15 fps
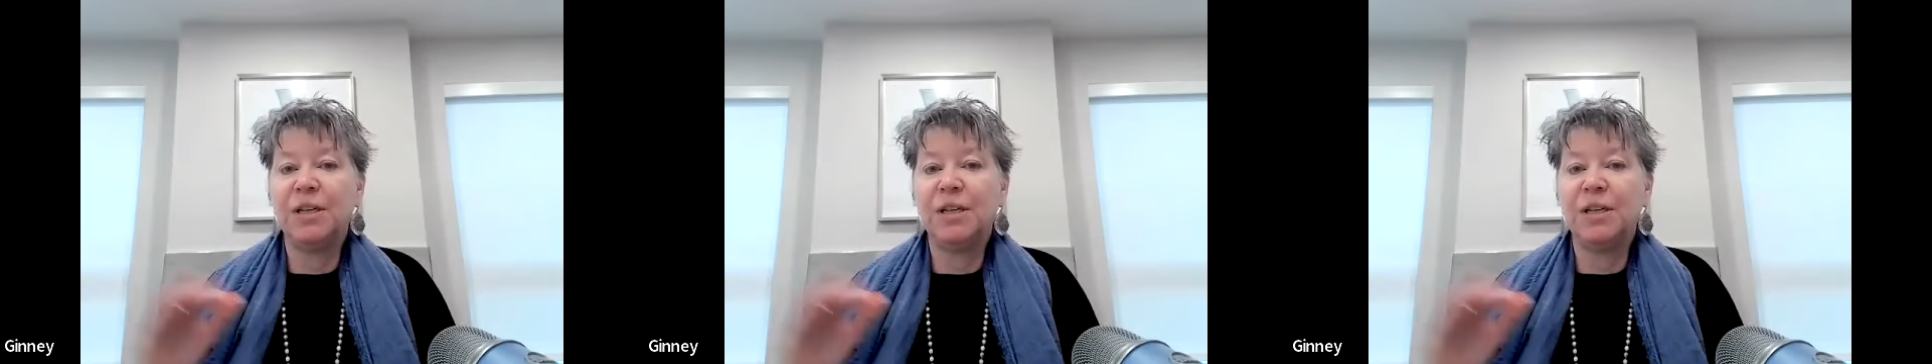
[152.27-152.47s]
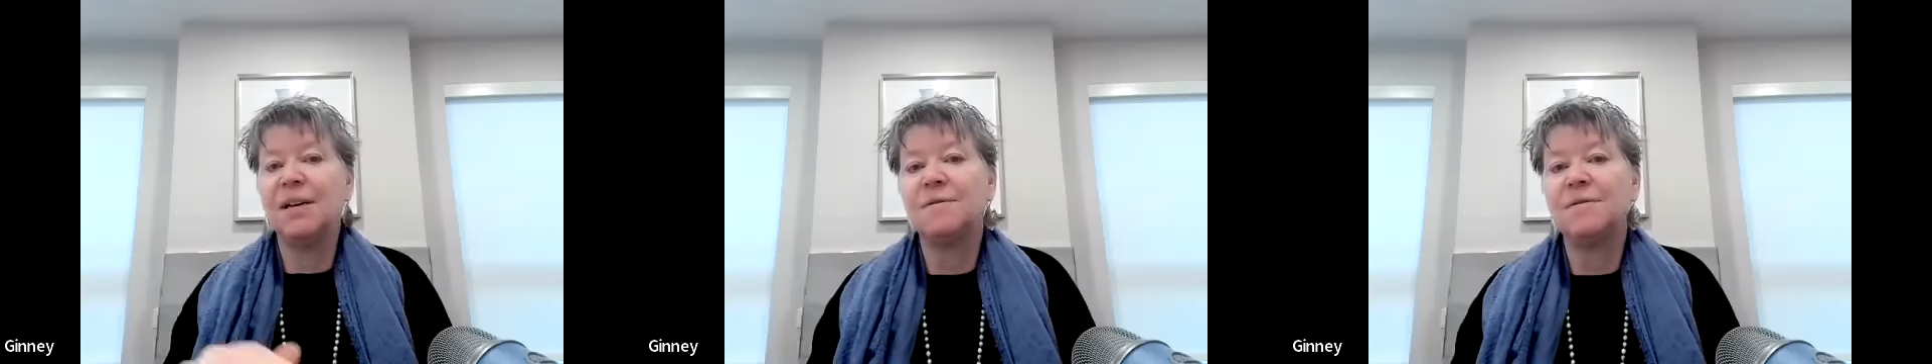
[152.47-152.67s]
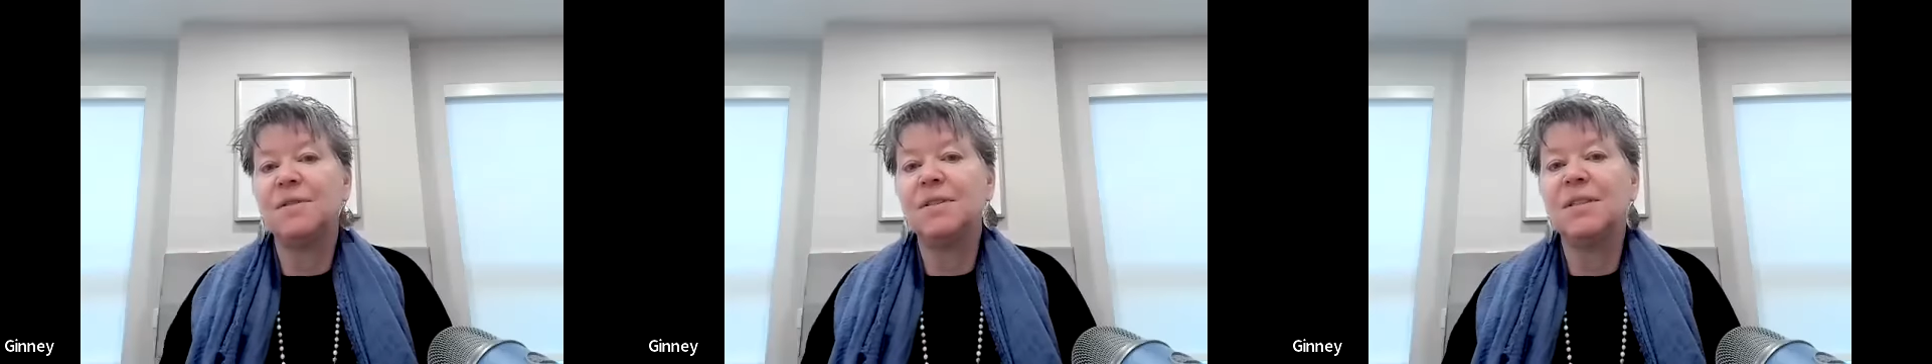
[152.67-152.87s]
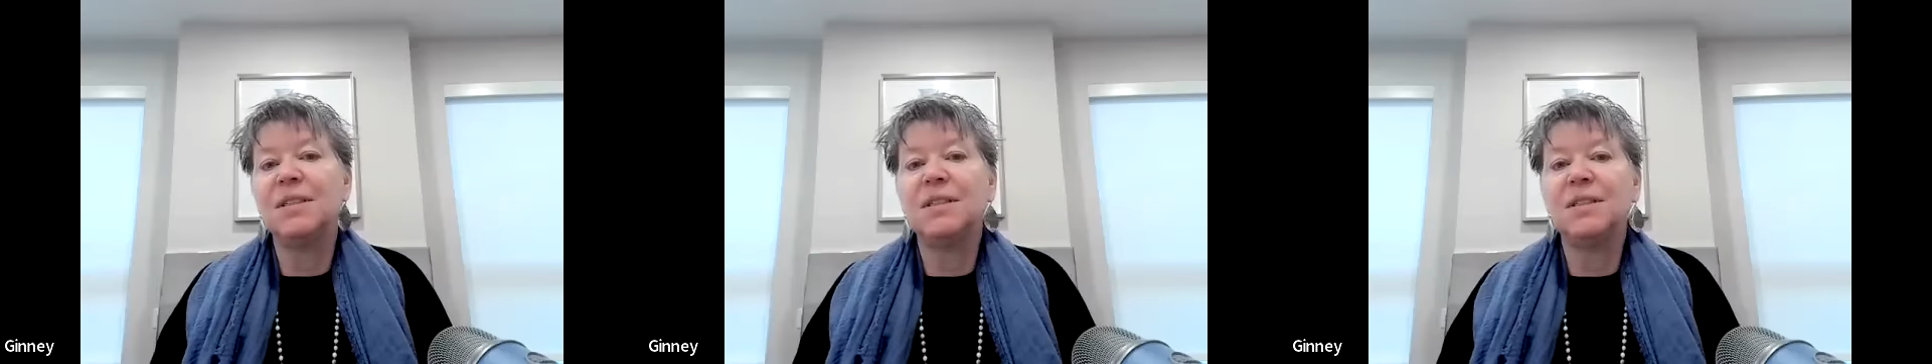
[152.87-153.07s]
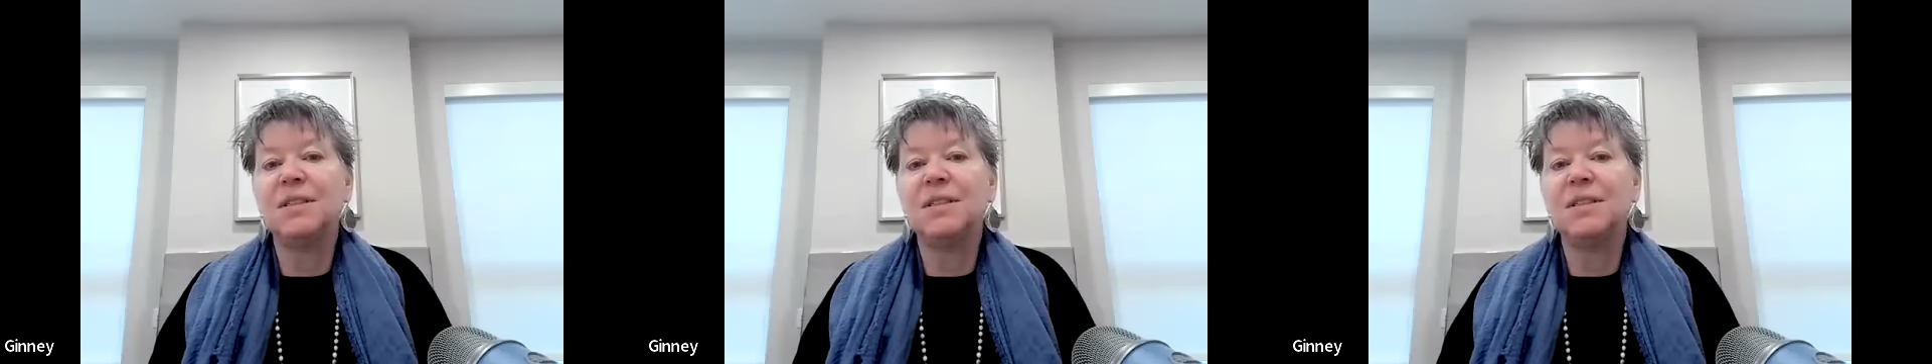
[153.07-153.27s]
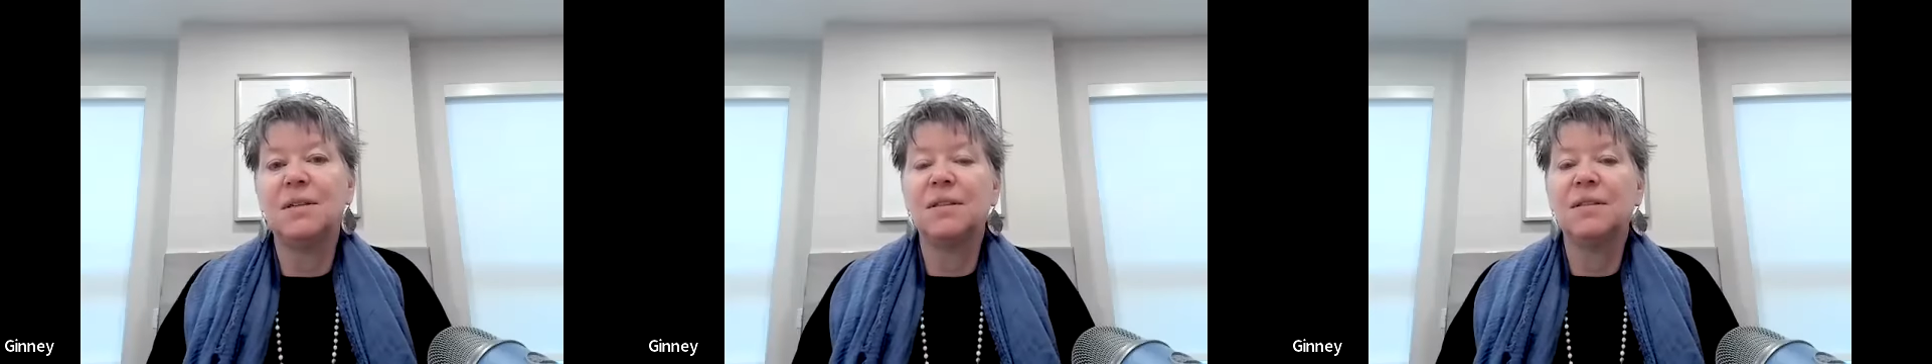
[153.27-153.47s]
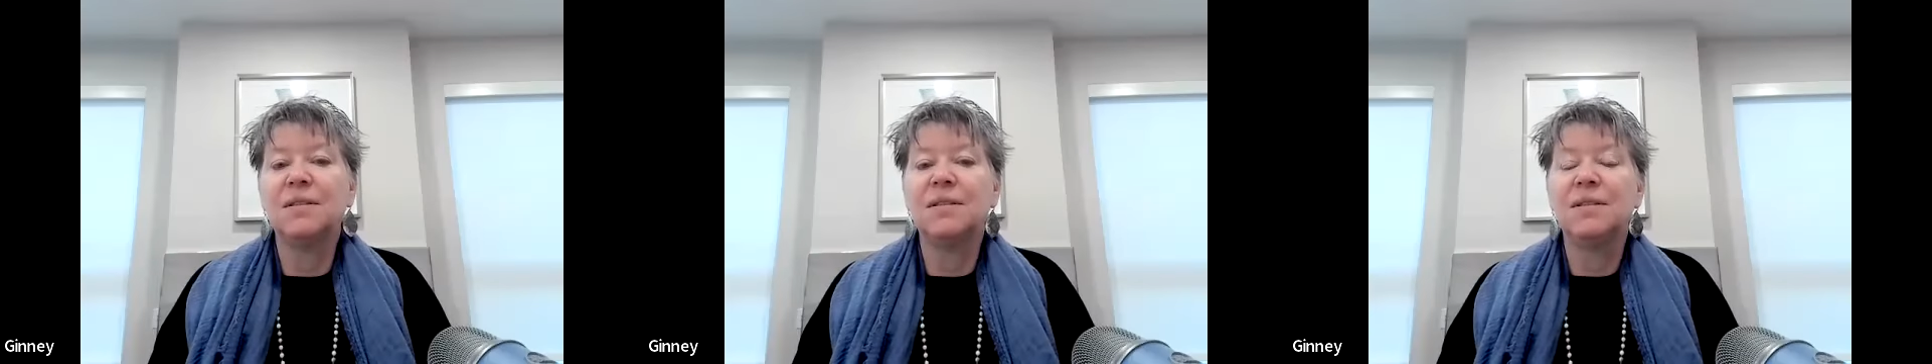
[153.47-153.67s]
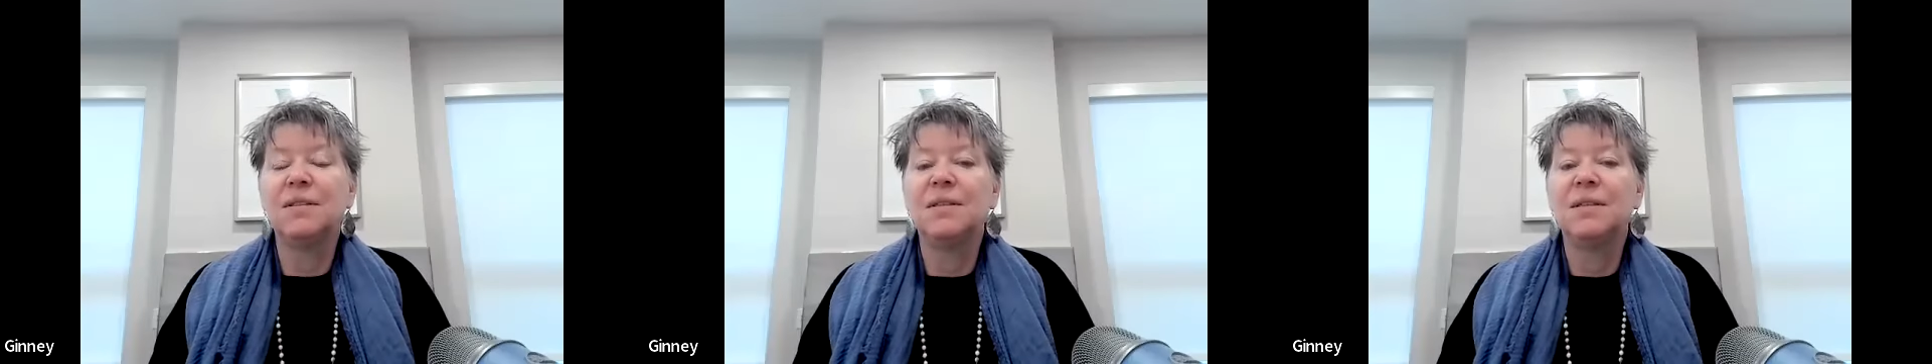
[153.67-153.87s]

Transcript: right, left, etc.